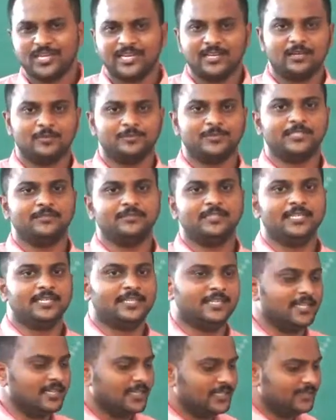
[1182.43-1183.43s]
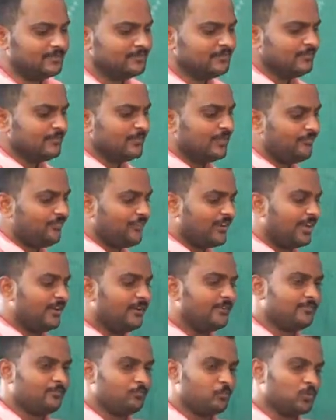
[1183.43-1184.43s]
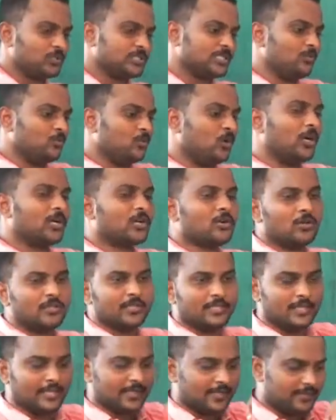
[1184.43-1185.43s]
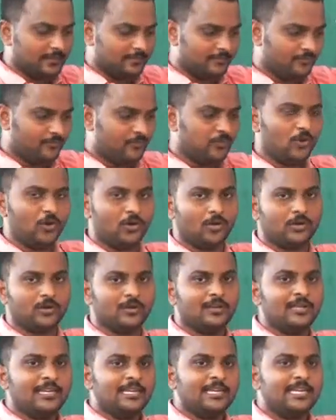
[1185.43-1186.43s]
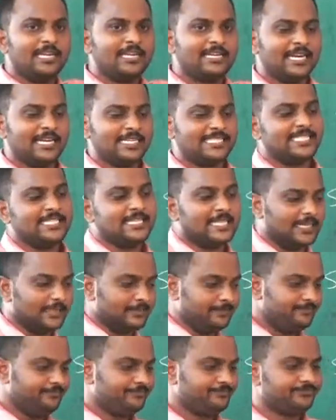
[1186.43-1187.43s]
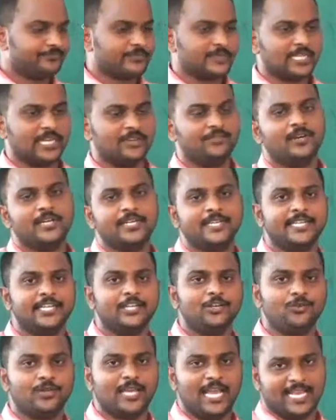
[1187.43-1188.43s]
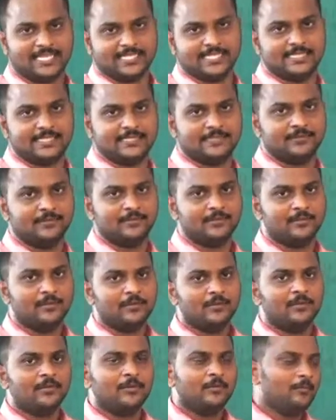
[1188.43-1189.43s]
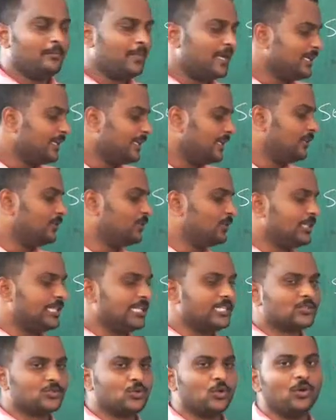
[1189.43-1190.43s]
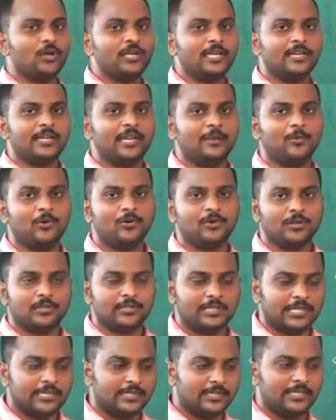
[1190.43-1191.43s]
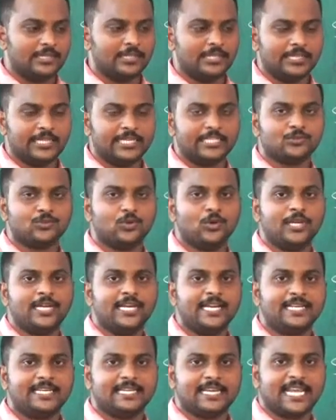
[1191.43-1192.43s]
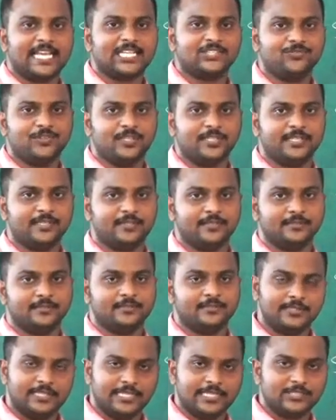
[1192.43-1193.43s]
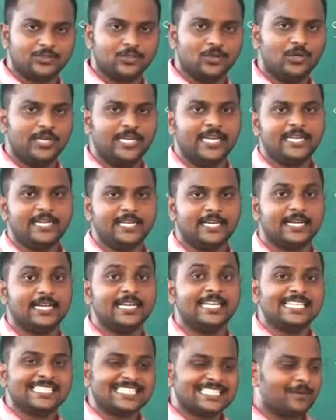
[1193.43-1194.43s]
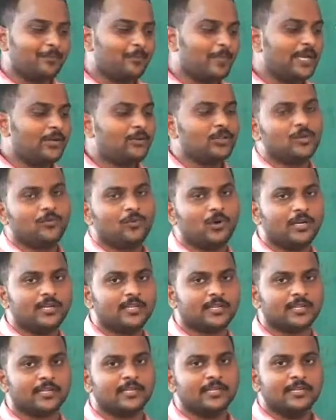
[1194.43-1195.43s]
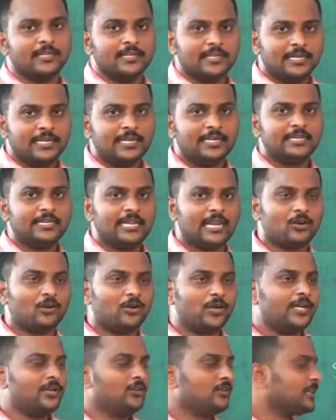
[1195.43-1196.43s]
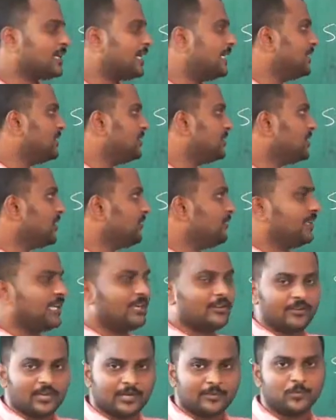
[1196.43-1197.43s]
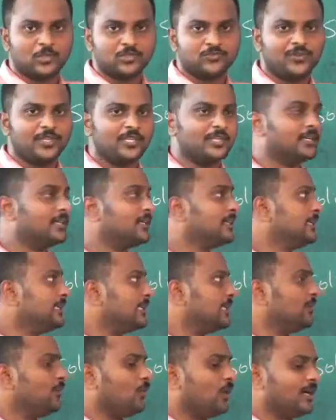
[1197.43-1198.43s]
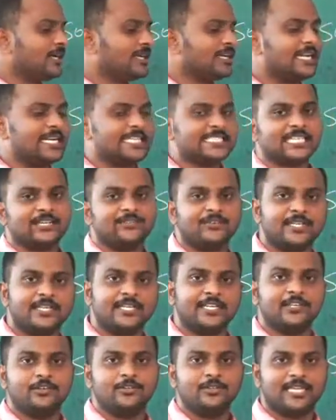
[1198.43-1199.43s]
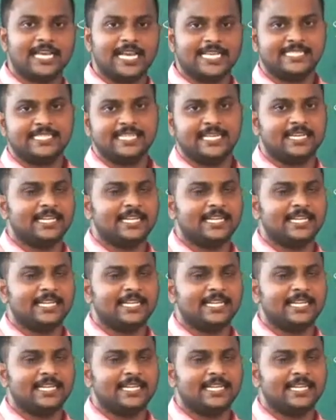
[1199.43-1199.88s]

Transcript: We can observe that if you have pour some water on the floor, it gets converted into gas. But there is no amount, there is no heat transferred, there is no heat supplied to the water. It, according to the conditions of the atmosphere, the water gets converted into gas